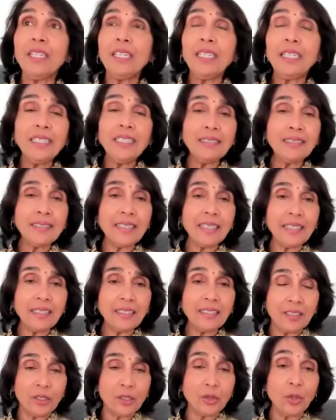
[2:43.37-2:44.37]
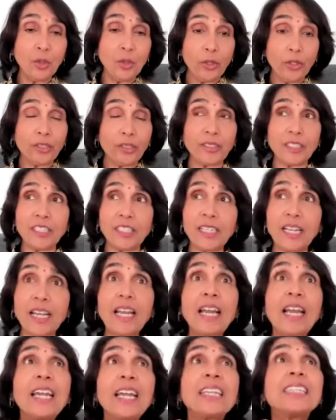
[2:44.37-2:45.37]
he said to Lord Krishna,
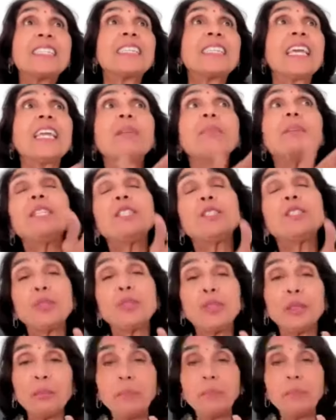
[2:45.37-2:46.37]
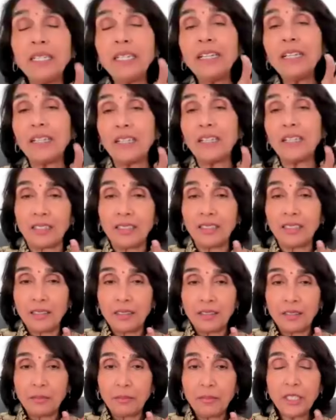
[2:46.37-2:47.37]
take me to the middle
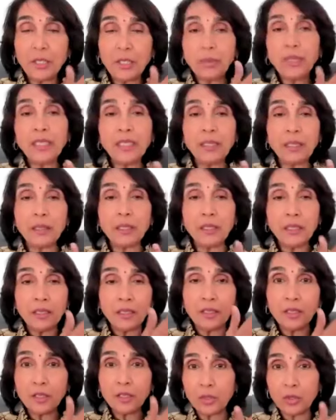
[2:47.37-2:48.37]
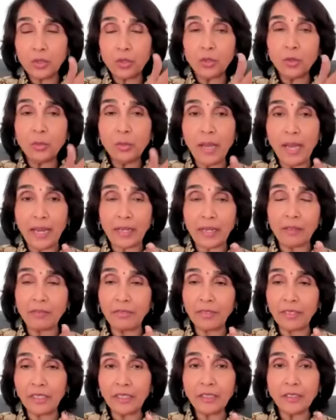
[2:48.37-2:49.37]
between the two
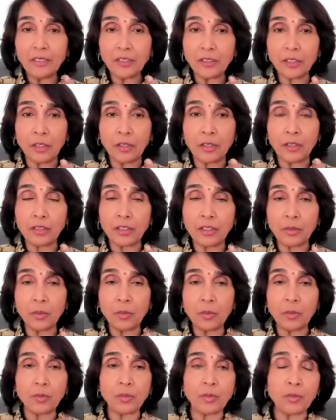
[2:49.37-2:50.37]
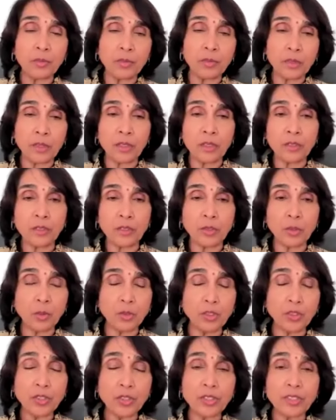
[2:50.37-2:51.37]
battlefields, the
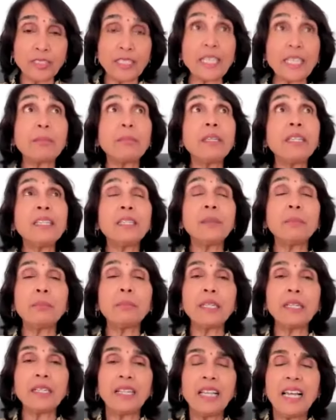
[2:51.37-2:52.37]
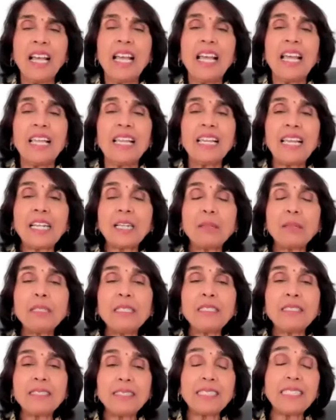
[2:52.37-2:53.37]
soldiers, take me in the middle. Let
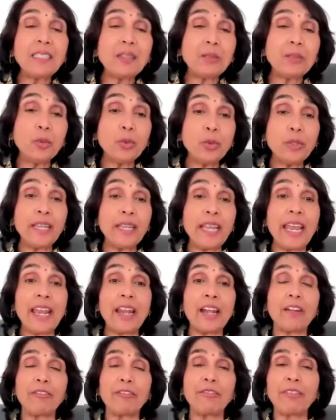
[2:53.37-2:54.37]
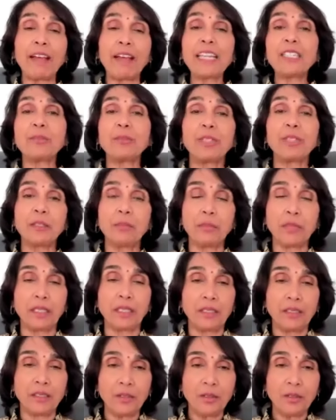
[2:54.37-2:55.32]
me see who dare fight with me.